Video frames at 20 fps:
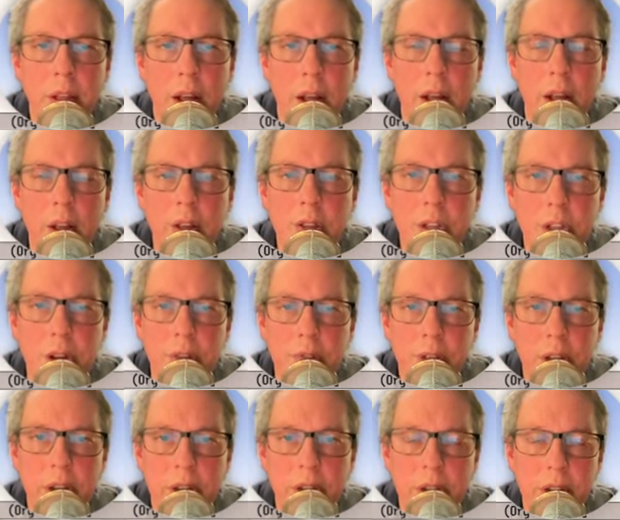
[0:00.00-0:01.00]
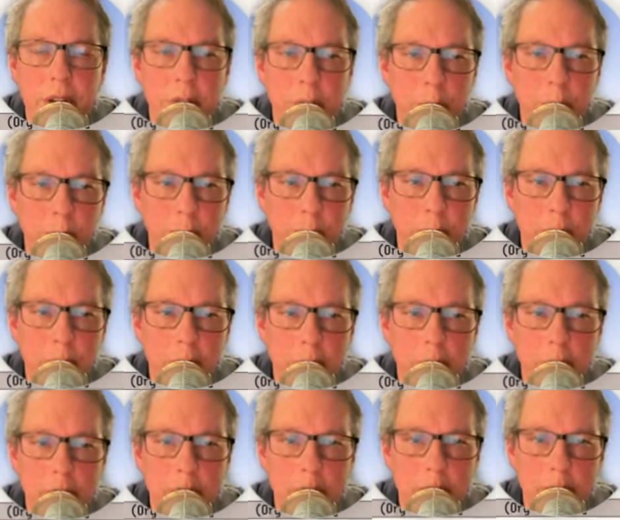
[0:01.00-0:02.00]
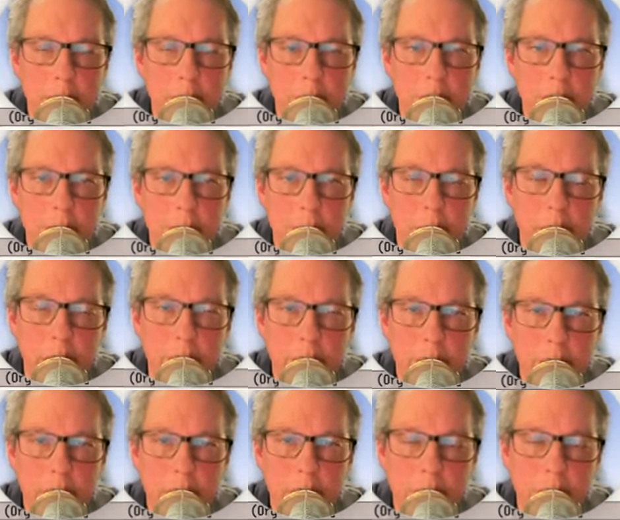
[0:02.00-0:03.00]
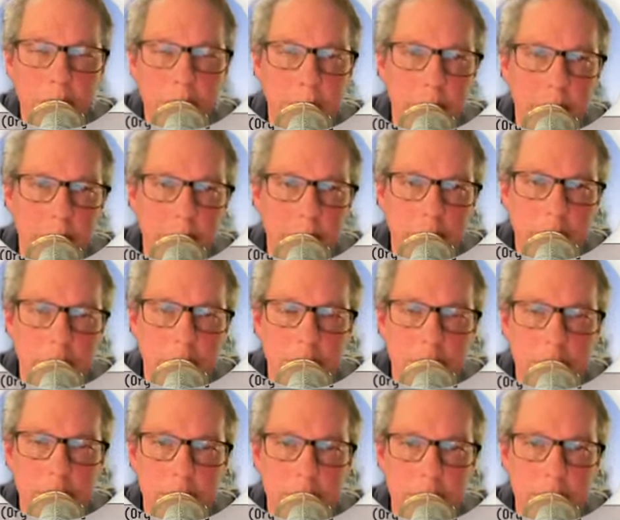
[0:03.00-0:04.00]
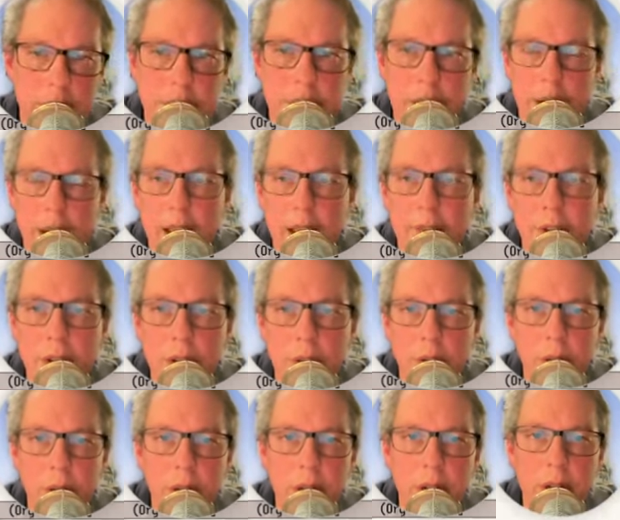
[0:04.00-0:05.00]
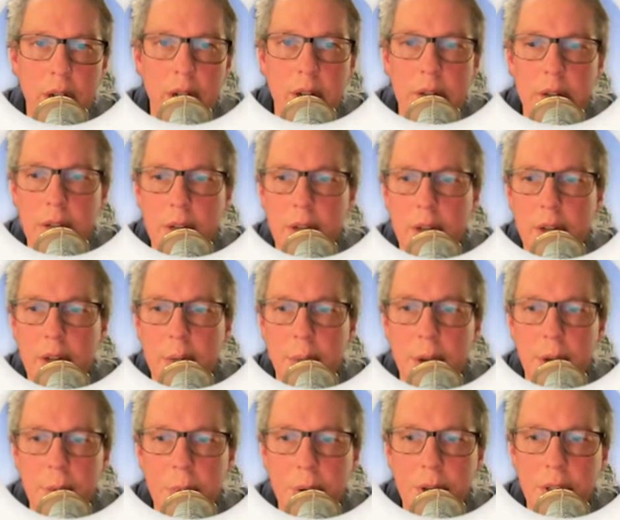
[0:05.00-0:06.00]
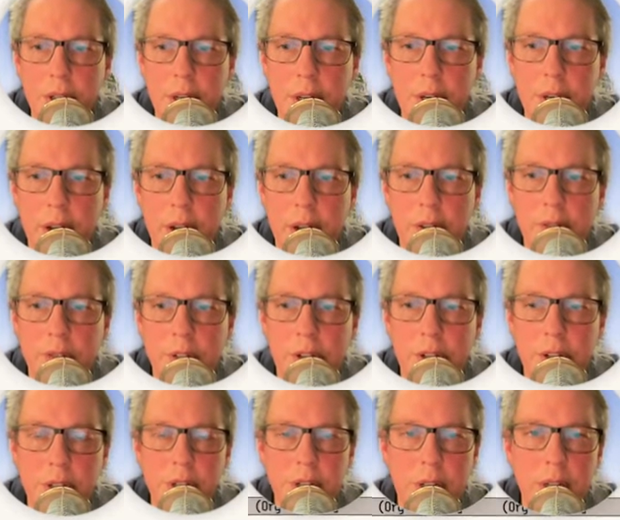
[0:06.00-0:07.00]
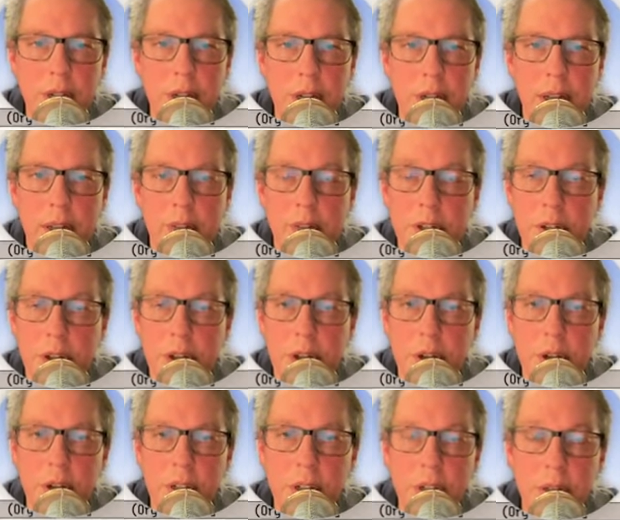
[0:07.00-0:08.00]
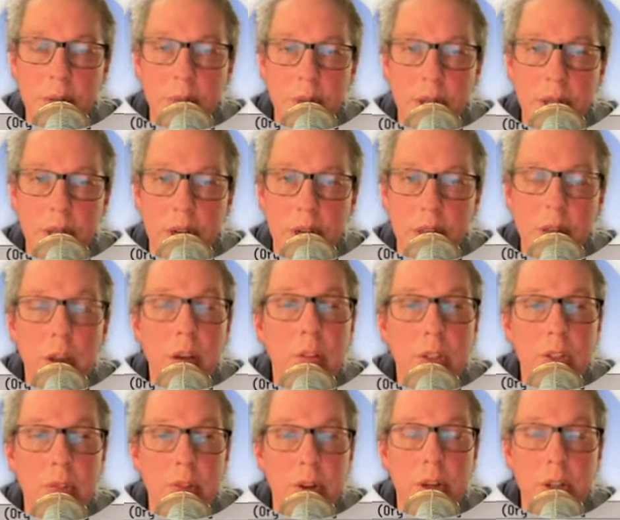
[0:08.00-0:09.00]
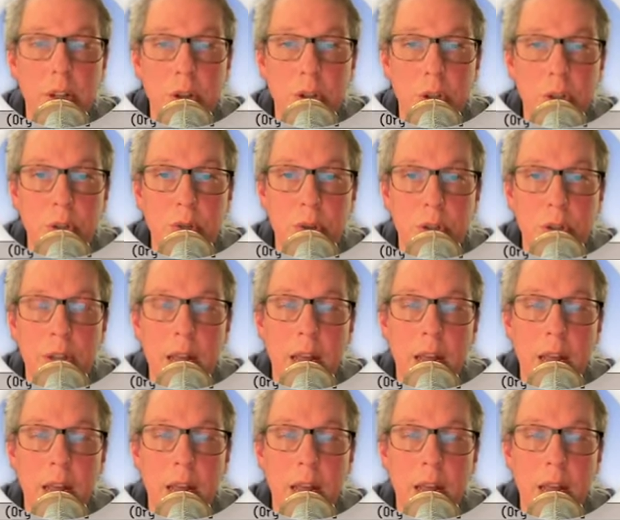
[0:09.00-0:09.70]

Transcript: I also have the idea of public notes and private notes. Public is things that's going to have a URL. I met a person at a conference. He gave a talk on something that I thought was very useful.